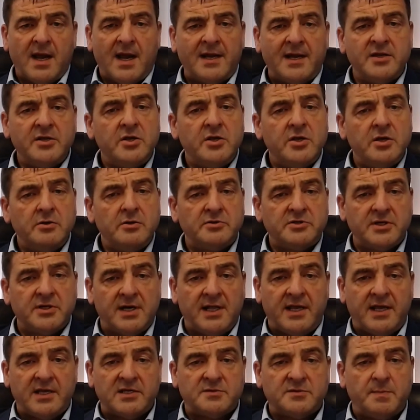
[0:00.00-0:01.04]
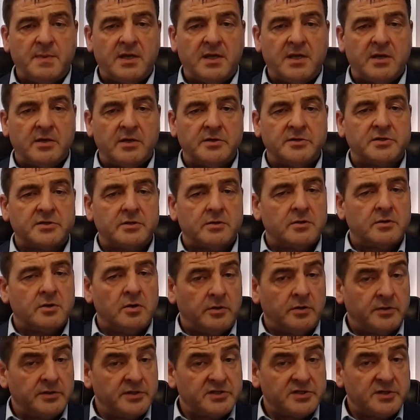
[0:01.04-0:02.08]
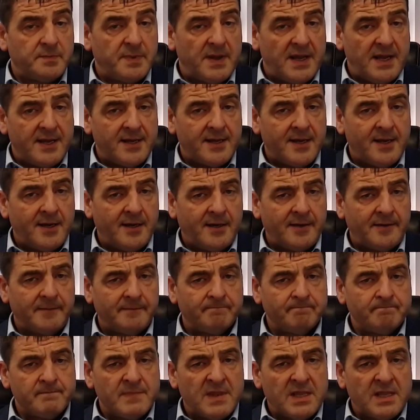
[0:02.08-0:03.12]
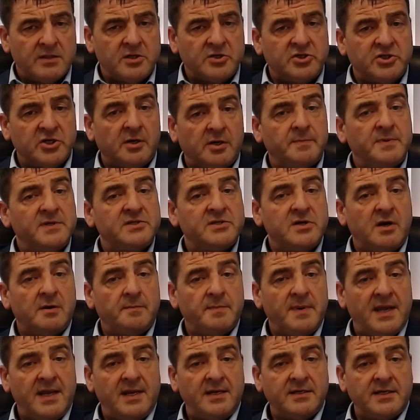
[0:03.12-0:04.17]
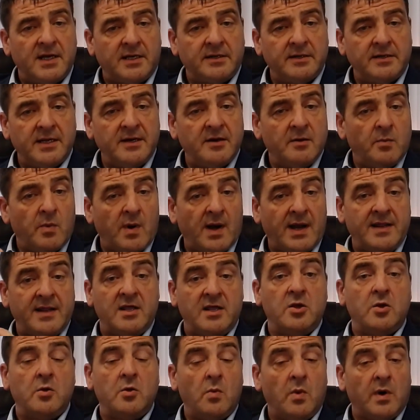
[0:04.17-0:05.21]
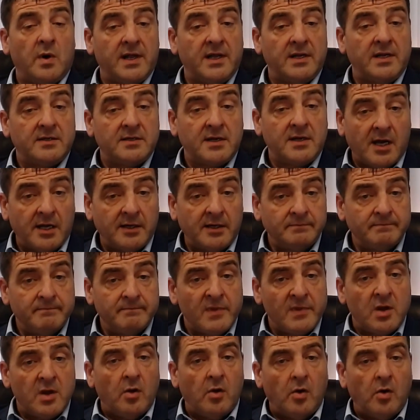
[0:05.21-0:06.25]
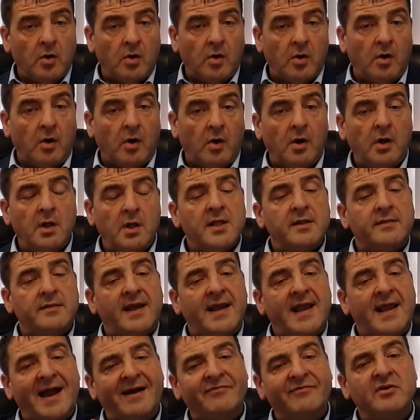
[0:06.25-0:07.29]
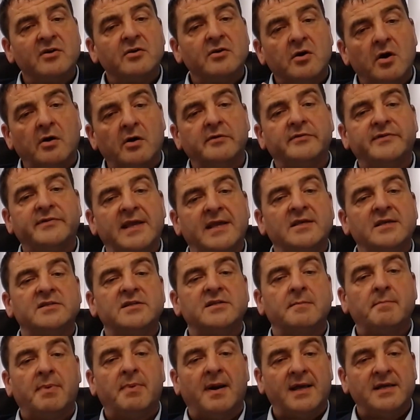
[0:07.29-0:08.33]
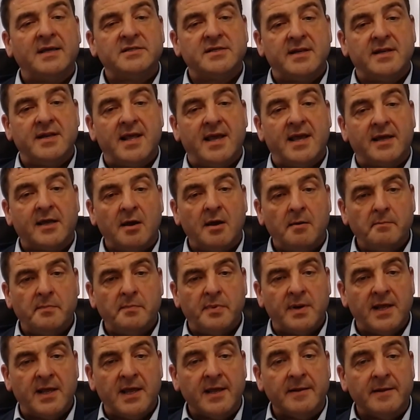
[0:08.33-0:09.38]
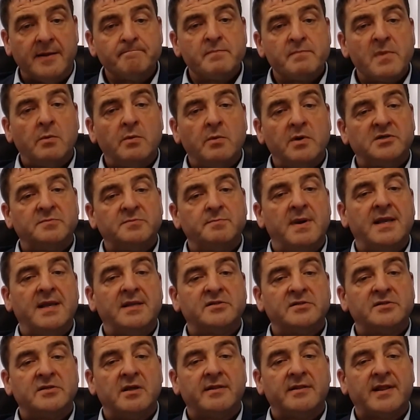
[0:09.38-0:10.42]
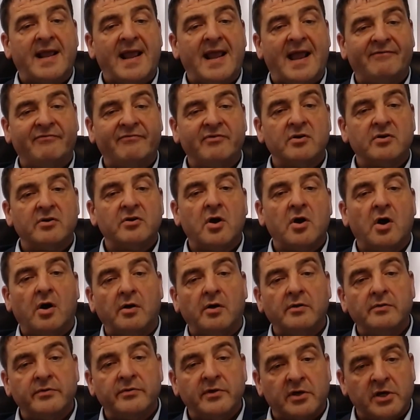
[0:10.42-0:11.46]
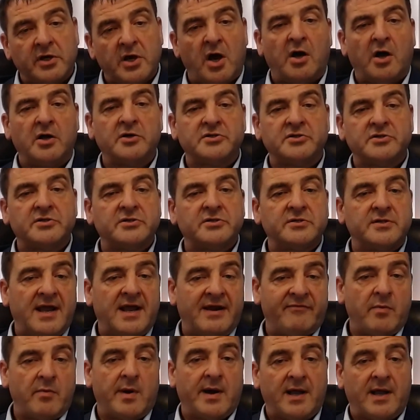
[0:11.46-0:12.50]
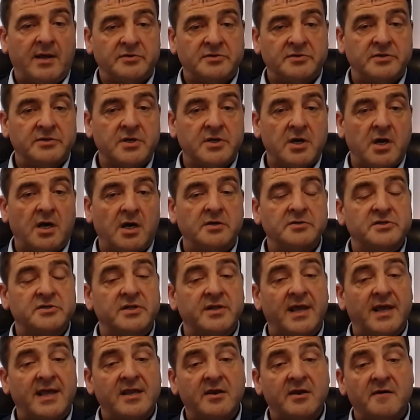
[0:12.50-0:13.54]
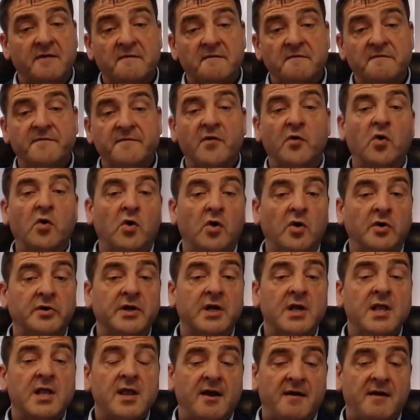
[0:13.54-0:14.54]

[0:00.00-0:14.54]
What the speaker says: And usually it's because corners are being cut, the job is not being done in the way that you want it done, or they haven't got things in place in their company, which means that they haven't got the costs that everyone else has got, so they can afford